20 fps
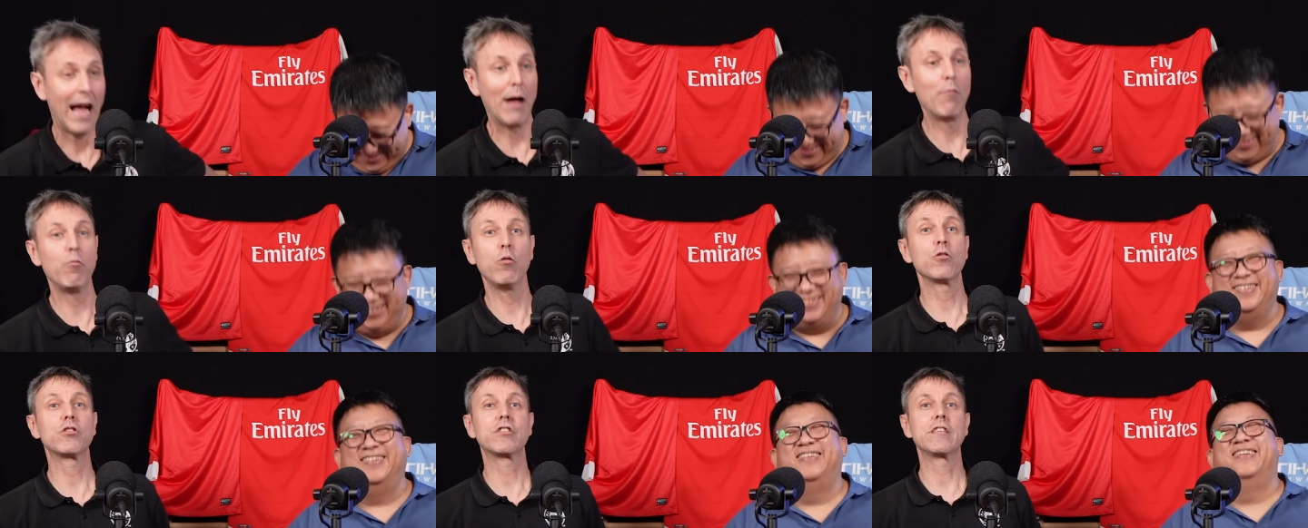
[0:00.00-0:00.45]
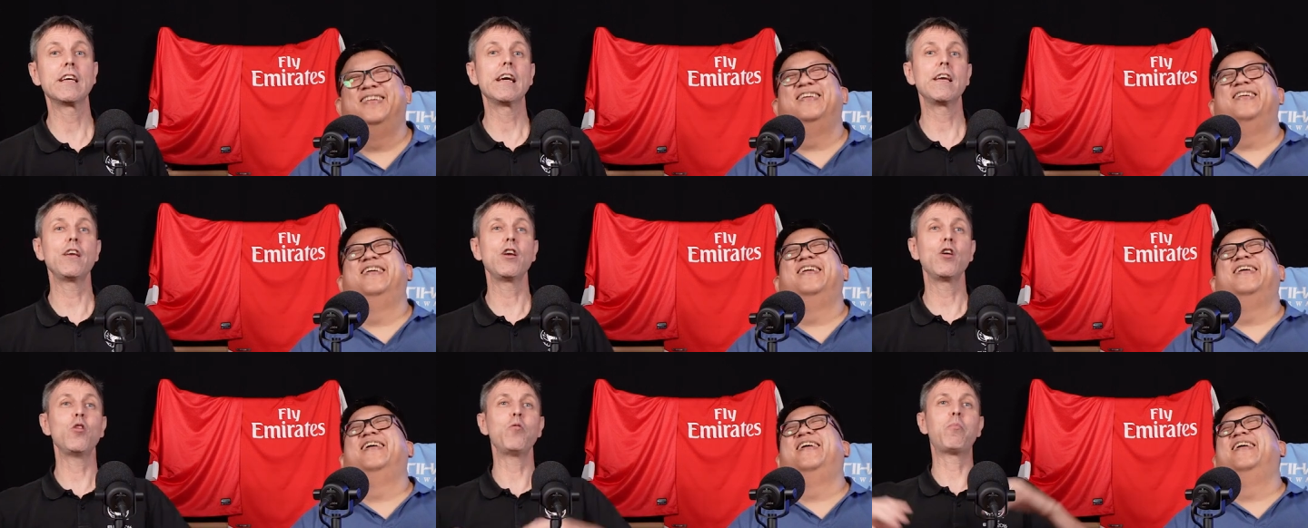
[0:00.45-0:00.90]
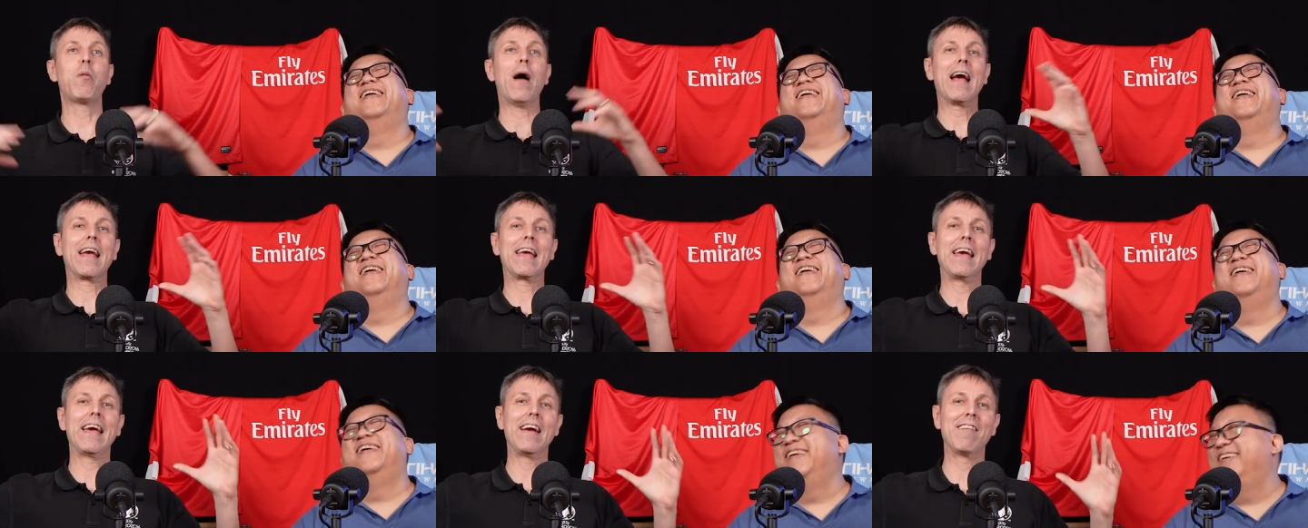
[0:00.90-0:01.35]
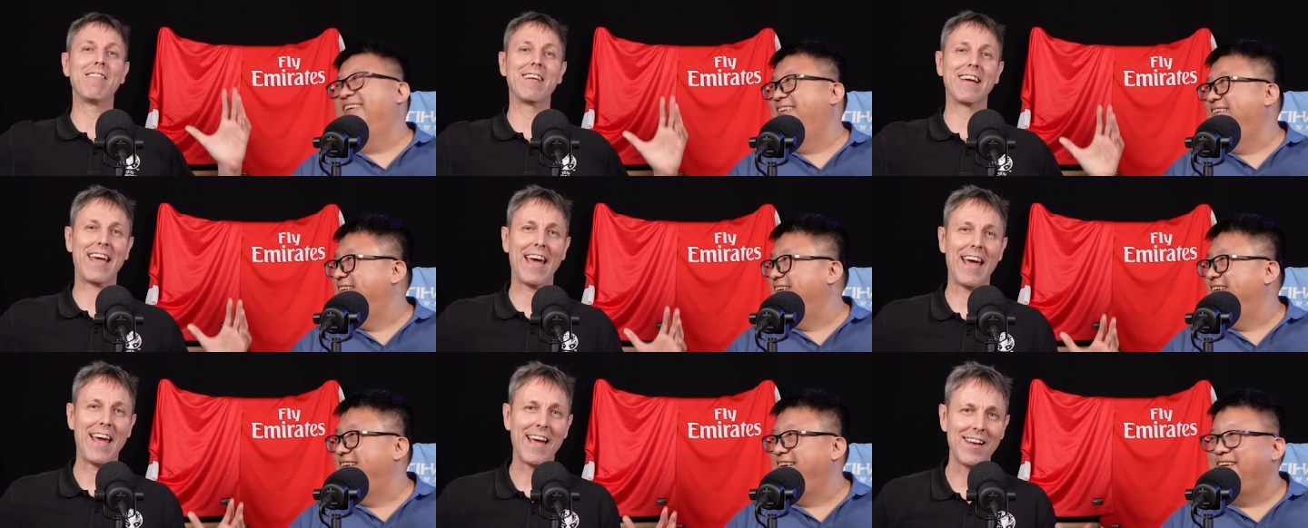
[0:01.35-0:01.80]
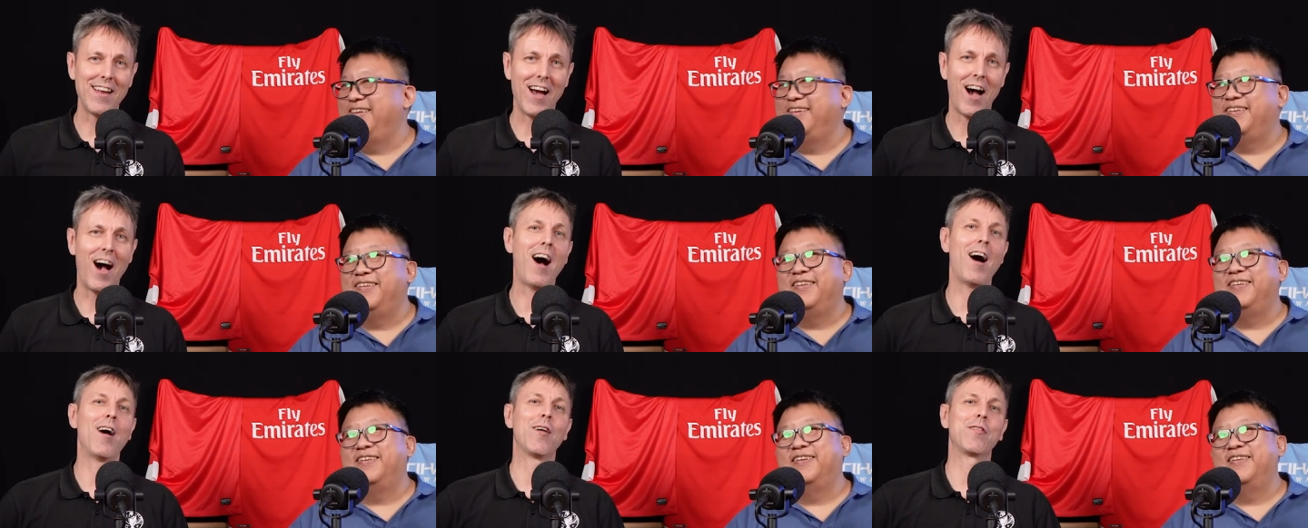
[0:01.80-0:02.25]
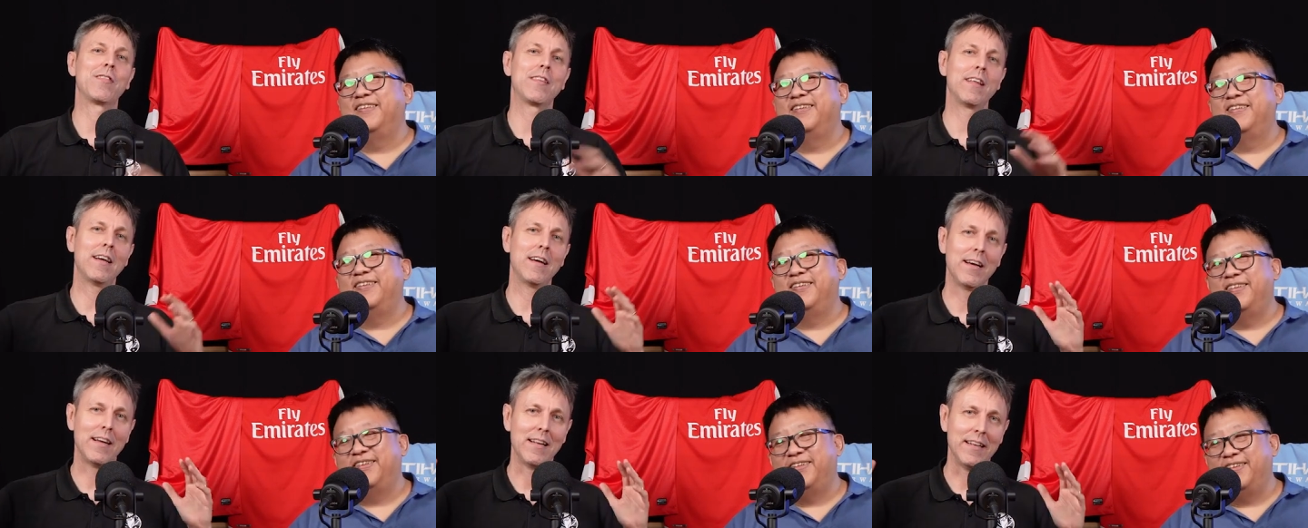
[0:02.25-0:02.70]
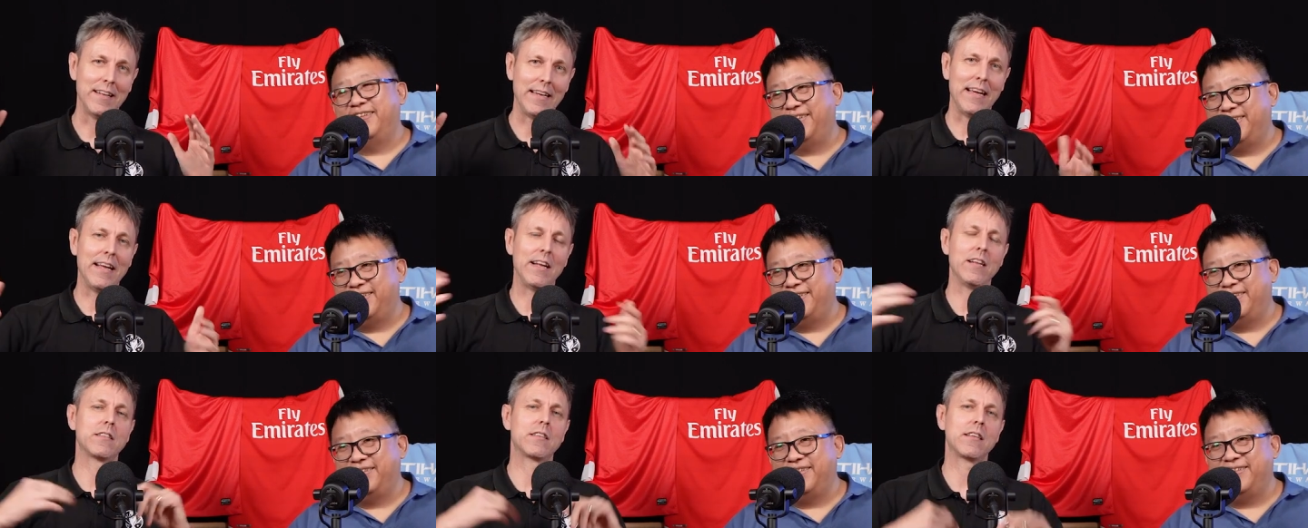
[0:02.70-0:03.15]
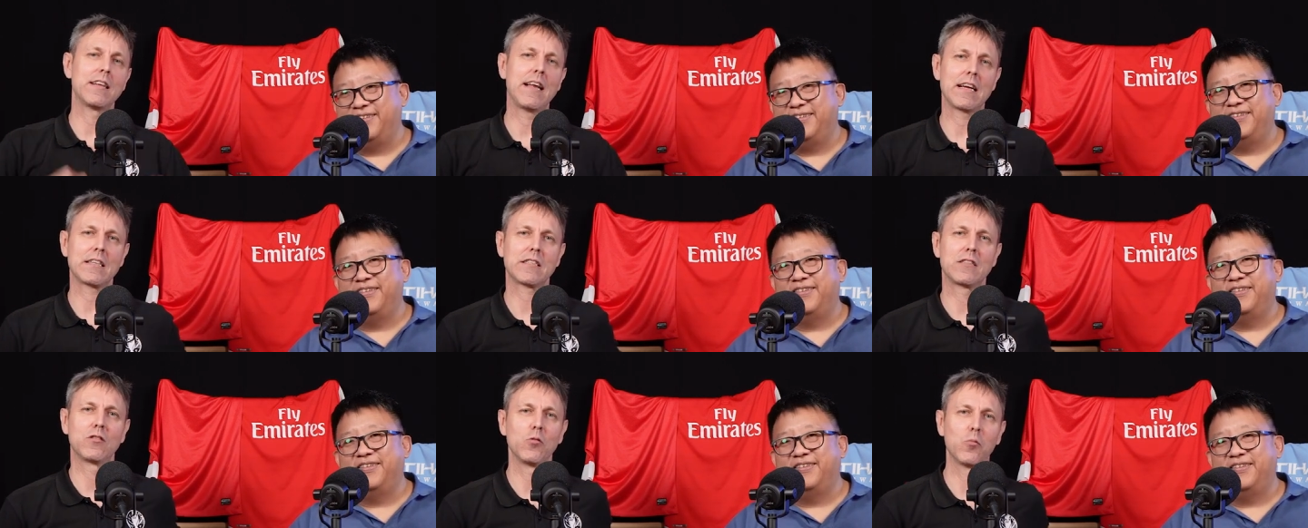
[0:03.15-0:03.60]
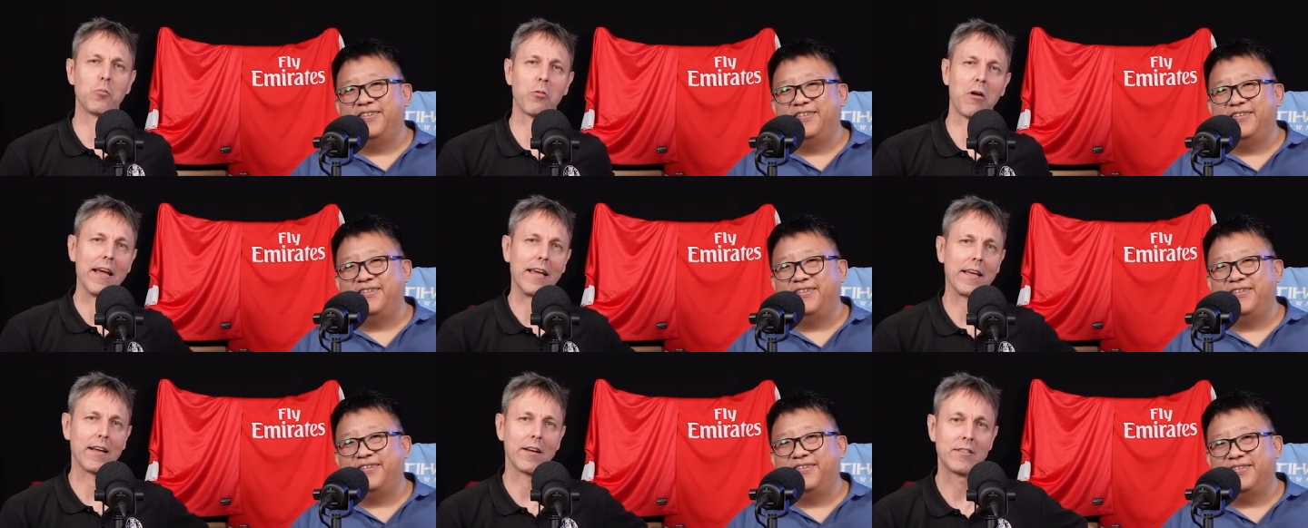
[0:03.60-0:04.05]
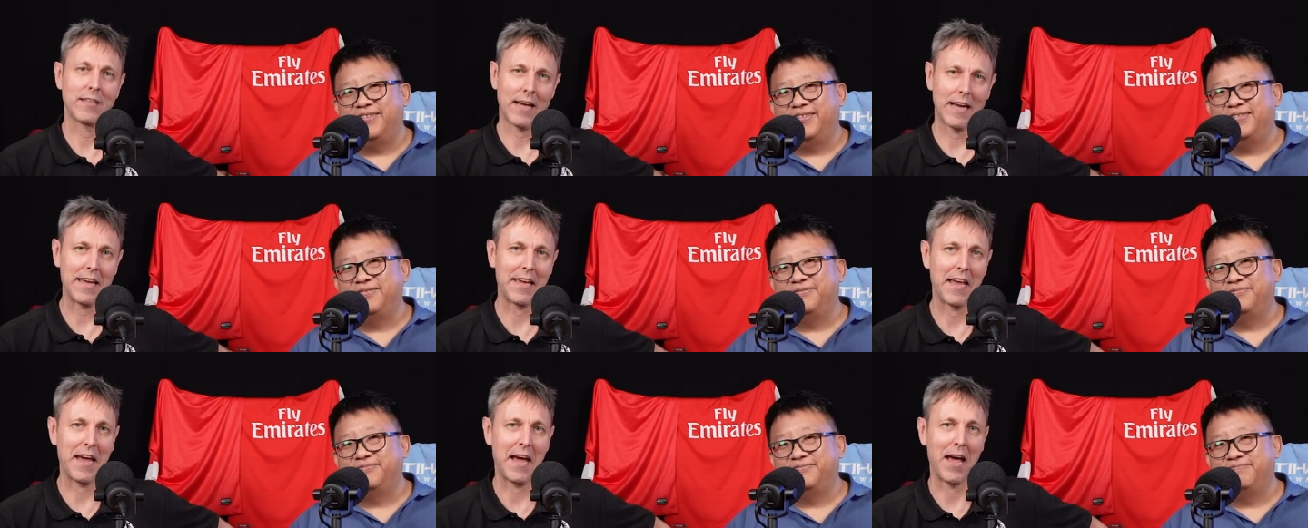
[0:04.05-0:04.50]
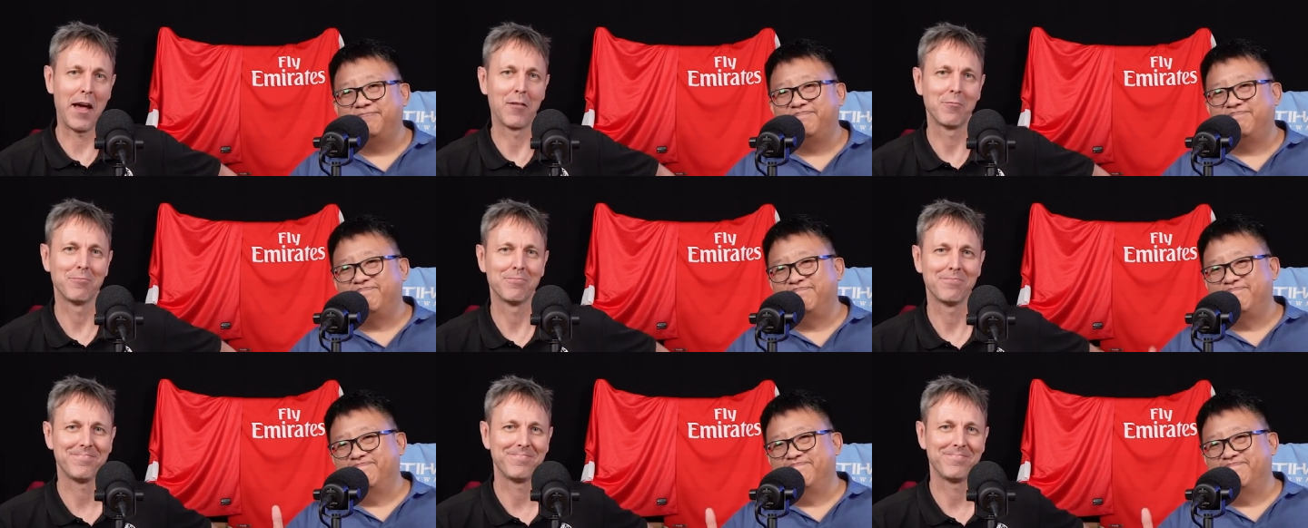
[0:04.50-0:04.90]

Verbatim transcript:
Speaker 1: and we'll see you back here again after the international break. Take care.